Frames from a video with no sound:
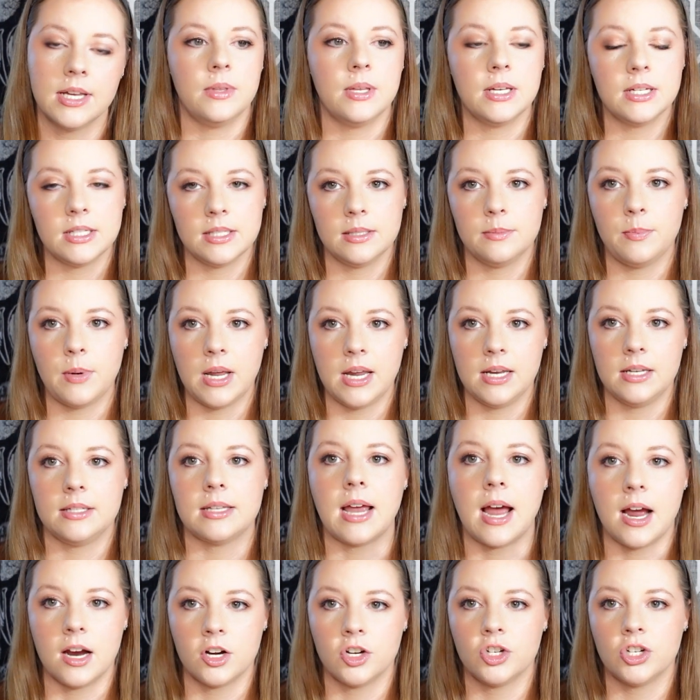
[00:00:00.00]
This space
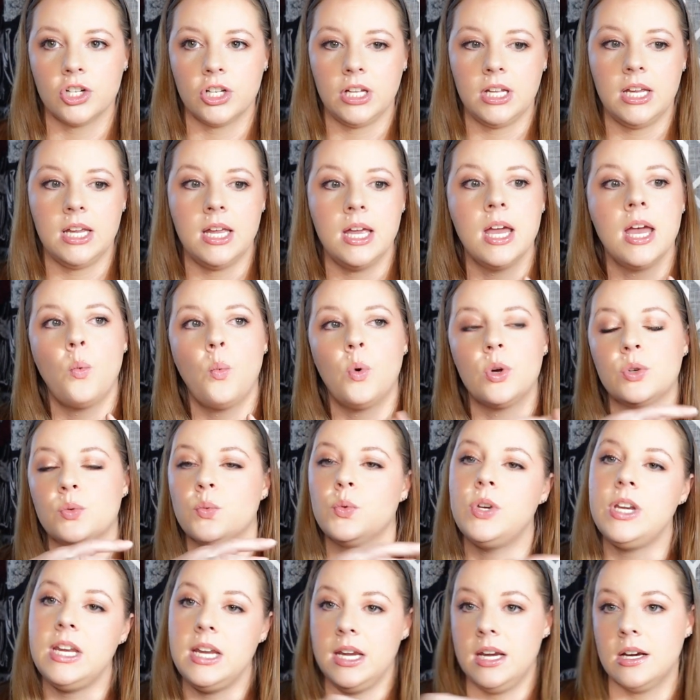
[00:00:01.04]
actually was
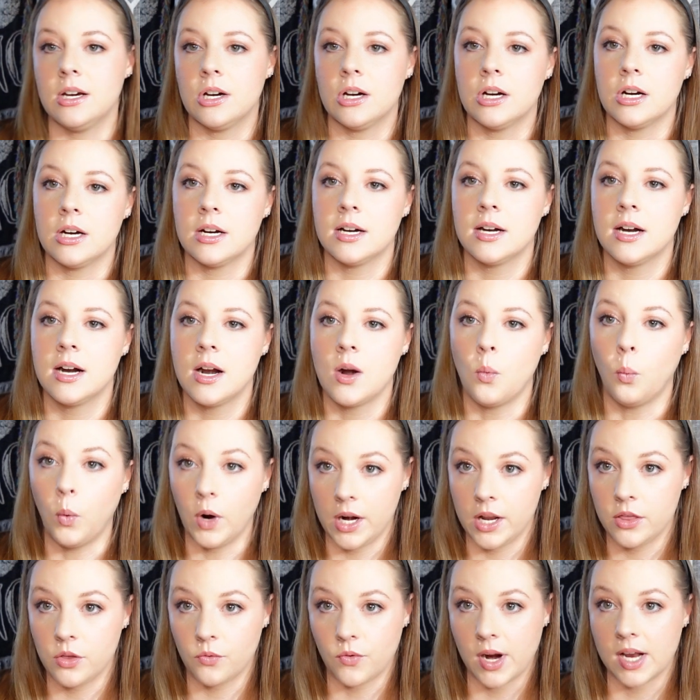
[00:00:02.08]
near
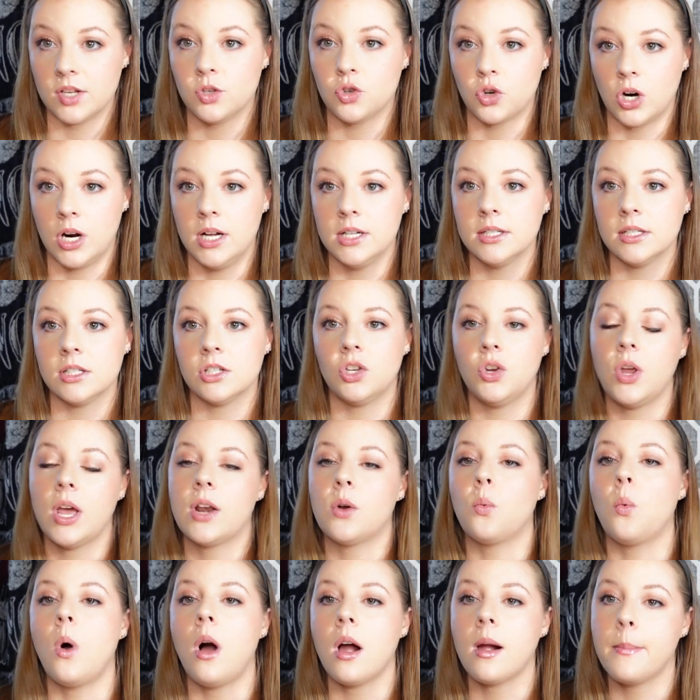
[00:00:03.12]
one of the restaurants, so you had
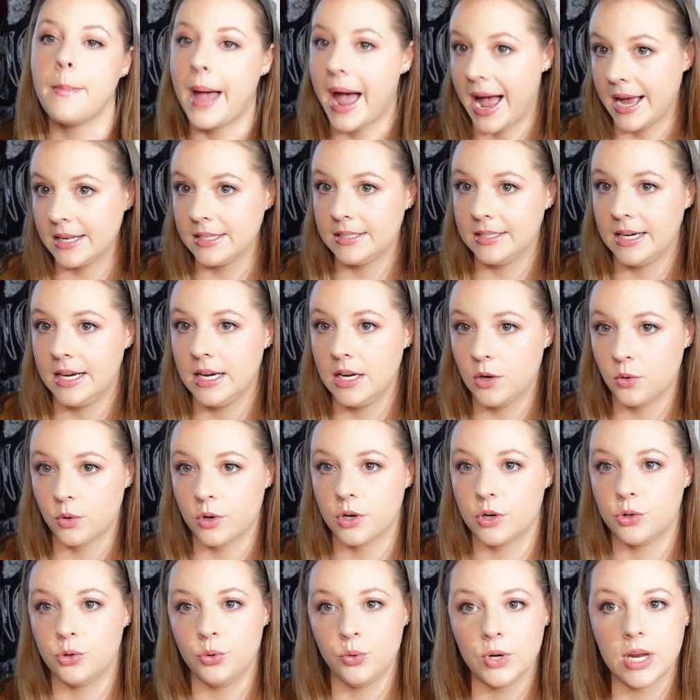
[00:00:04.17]
to walk past it in
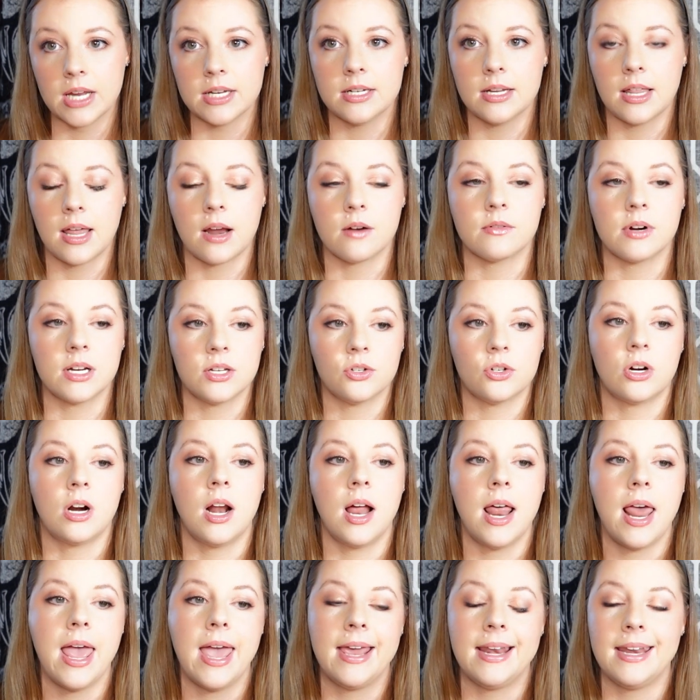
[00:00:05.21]
order to get to that
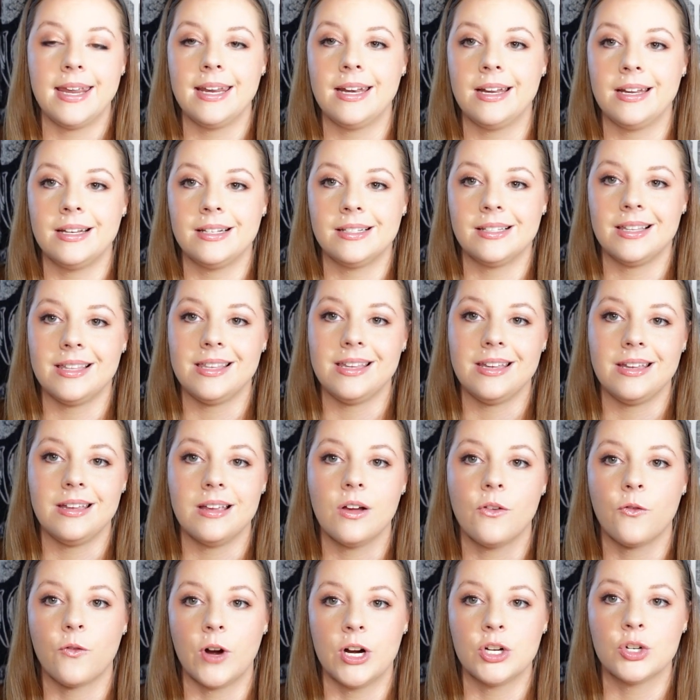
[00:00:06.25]
restaurant, and it is the
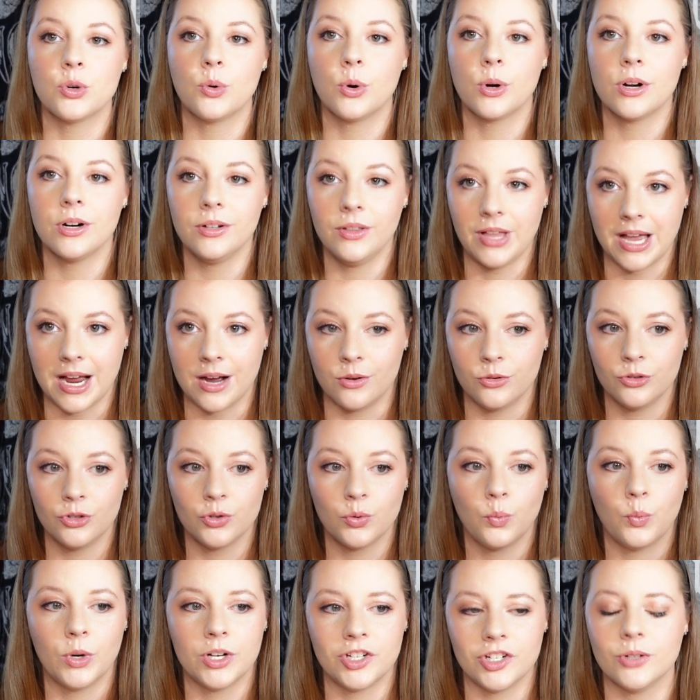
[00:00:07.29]
French Quarter Lounge,
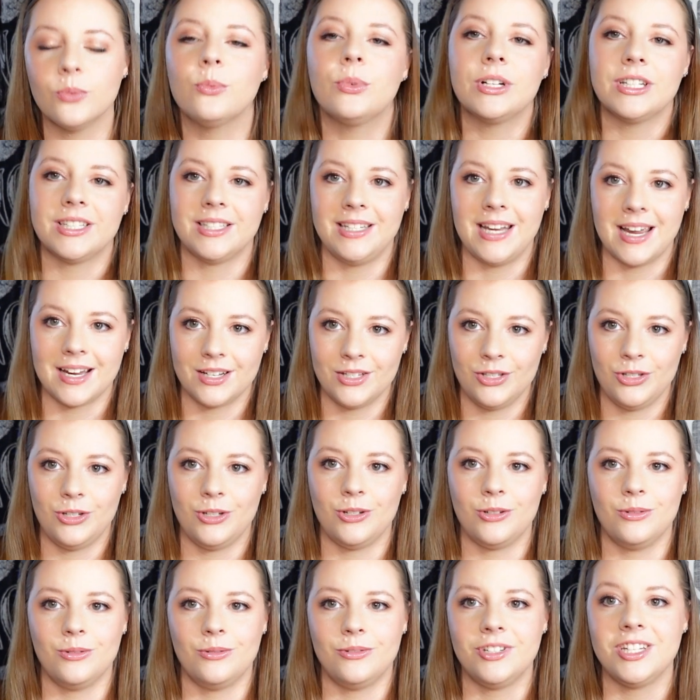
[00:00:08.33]
which was next
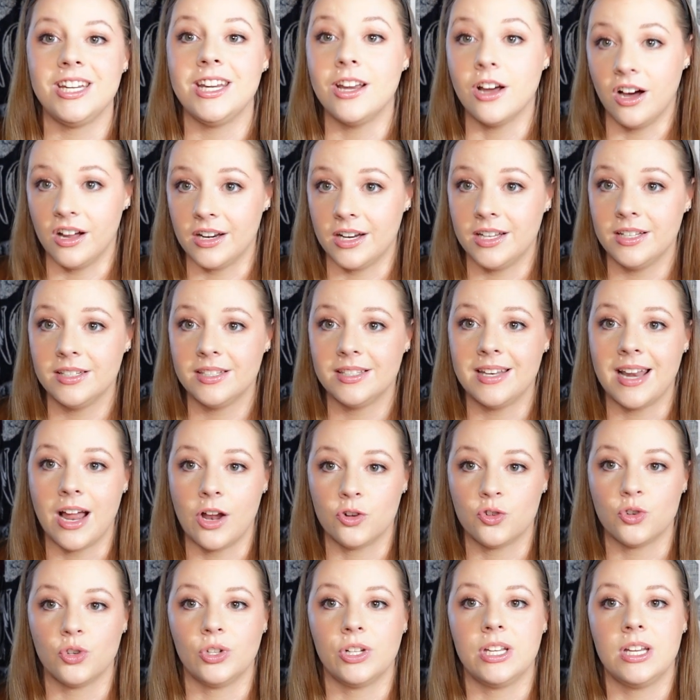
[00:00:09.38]
to Tiana's
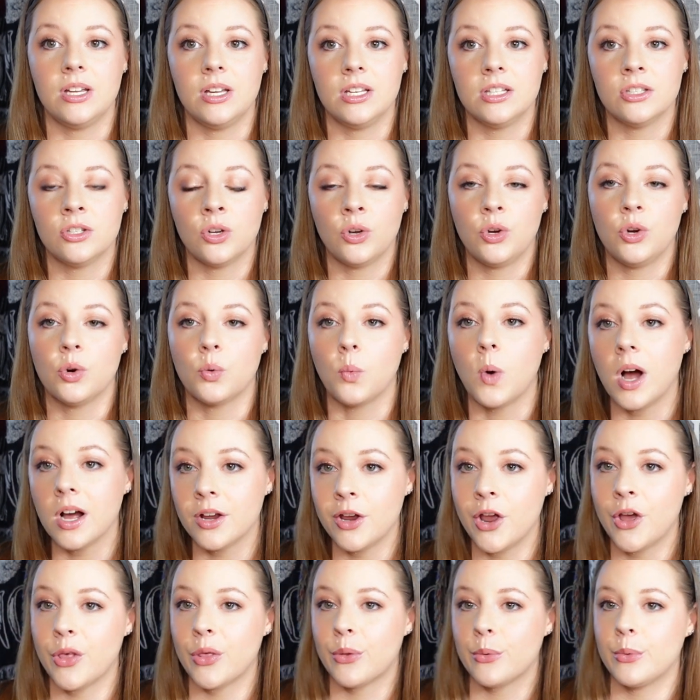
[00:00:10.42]
naturally. So you're
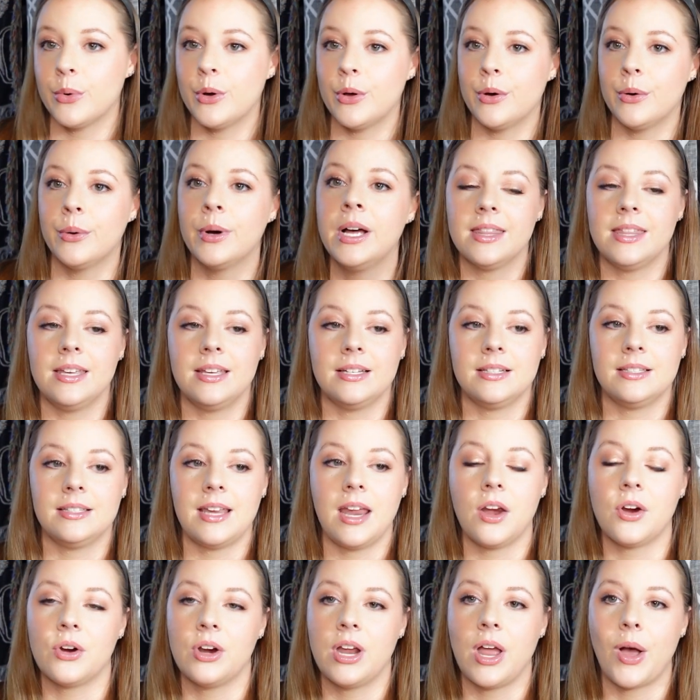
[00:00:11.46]
walking through this
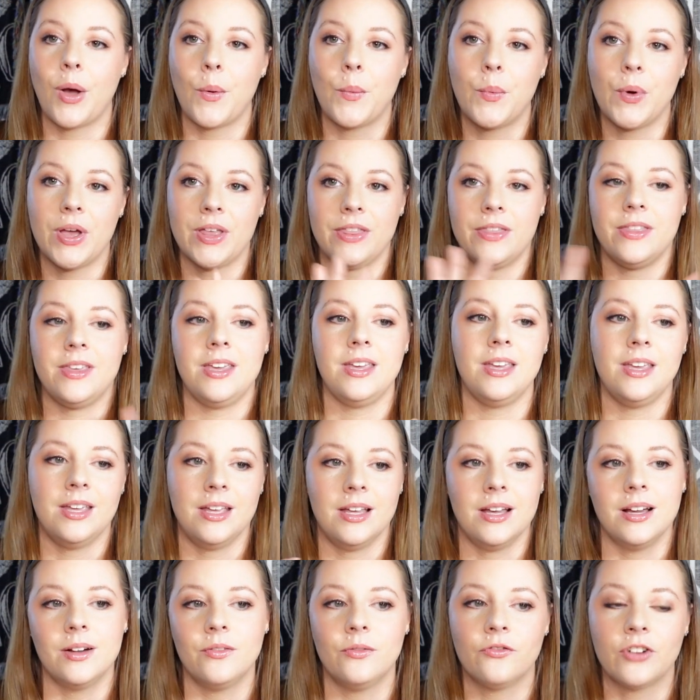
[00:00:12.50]
area with
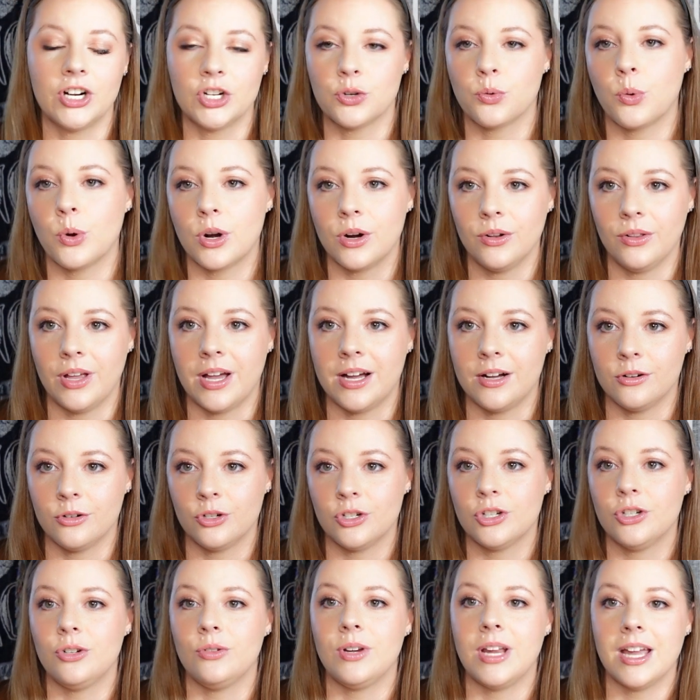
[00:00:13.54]
the French Quarter
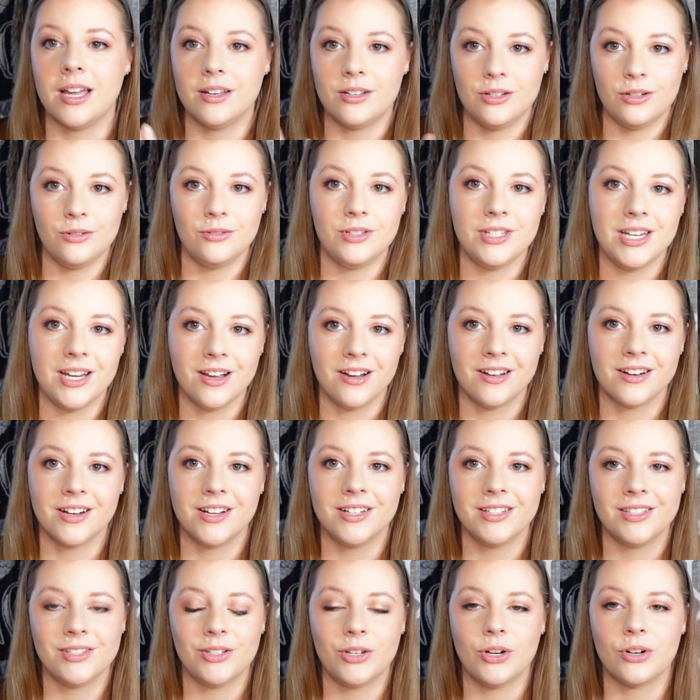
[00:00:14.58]
Lounge to get to
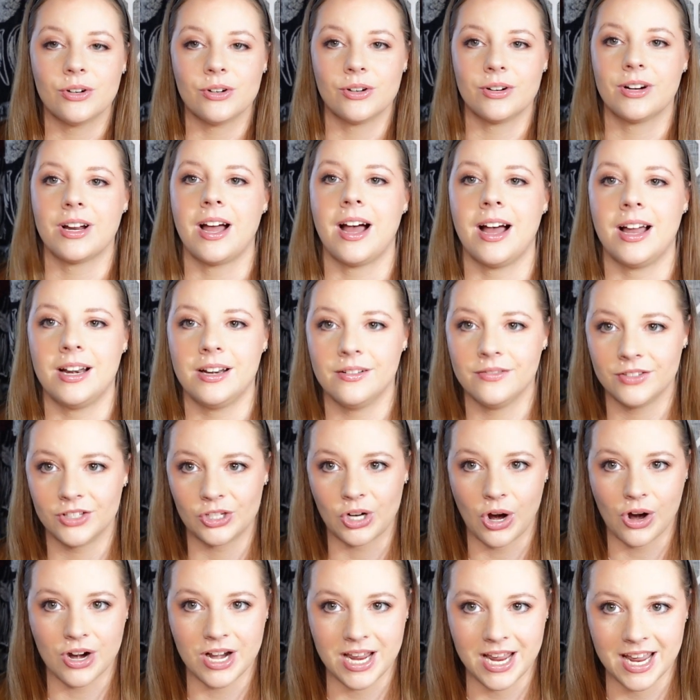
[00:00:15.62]
Tiana's, so you're kind of
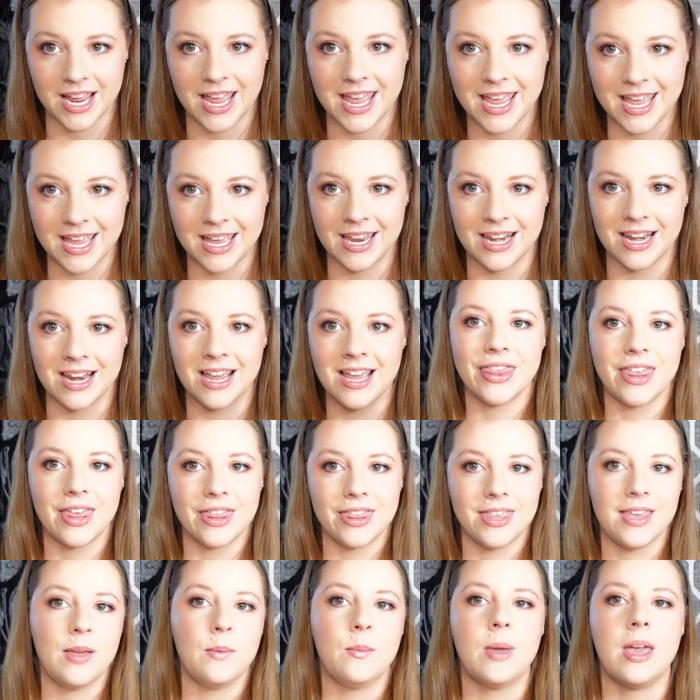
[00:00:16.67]
starting in the
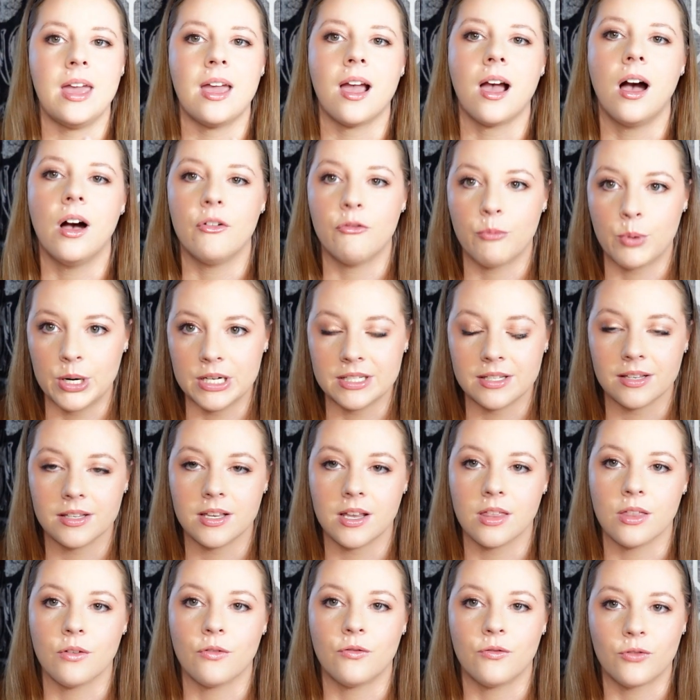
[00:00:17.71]
theming of Princess
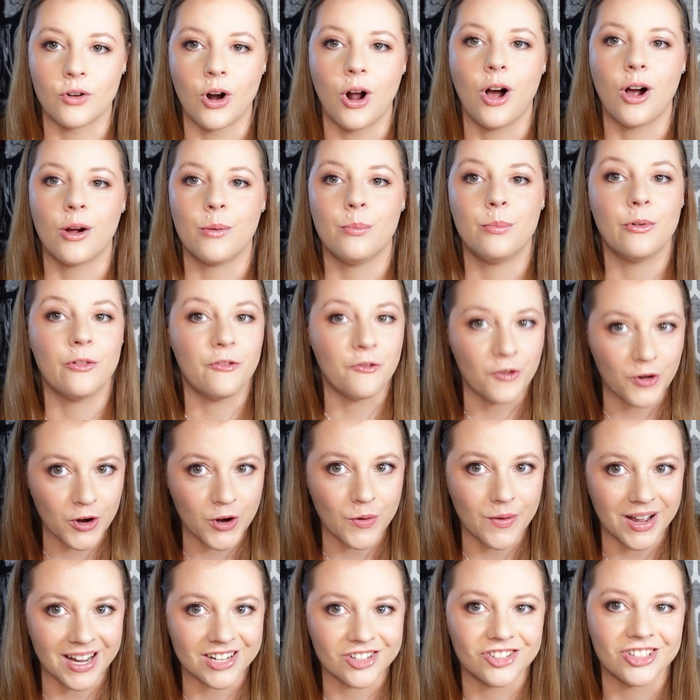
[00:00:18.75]
and the Frog before
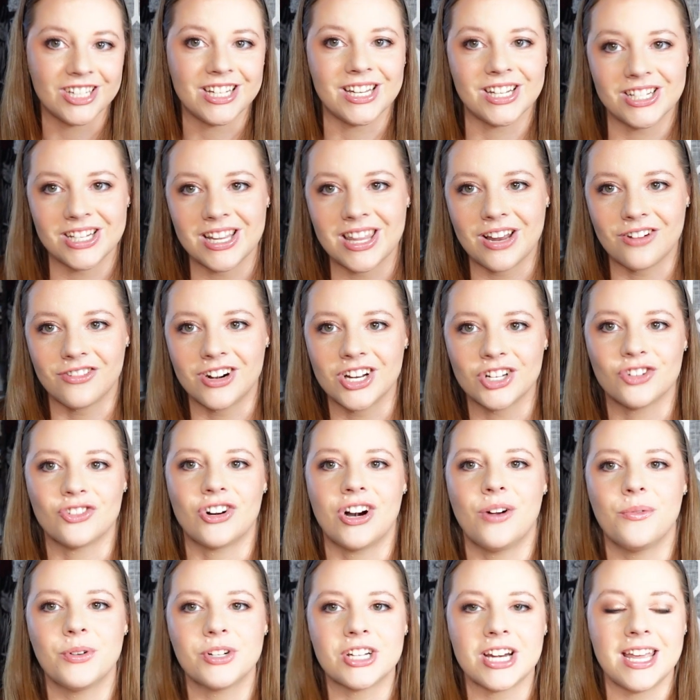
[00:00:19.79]
you actually get to that
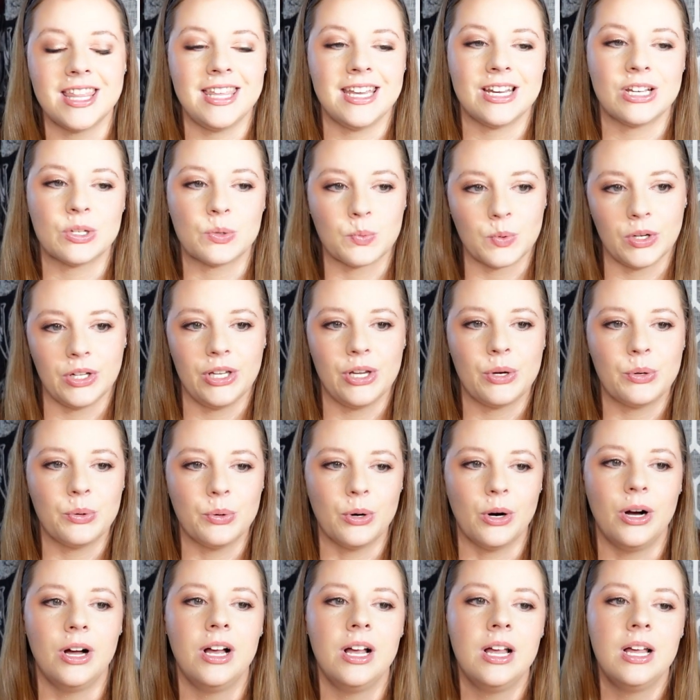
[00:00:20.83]
restaurant, which I think is really
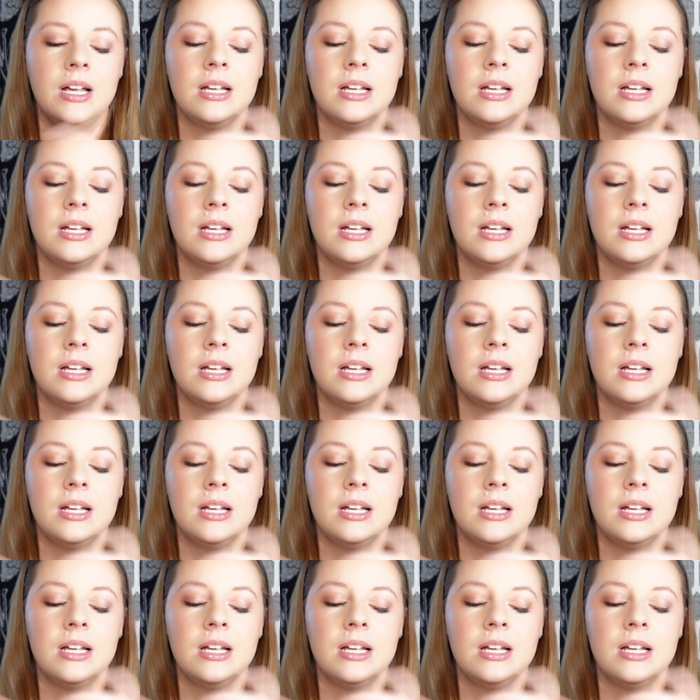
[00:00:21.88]
cool.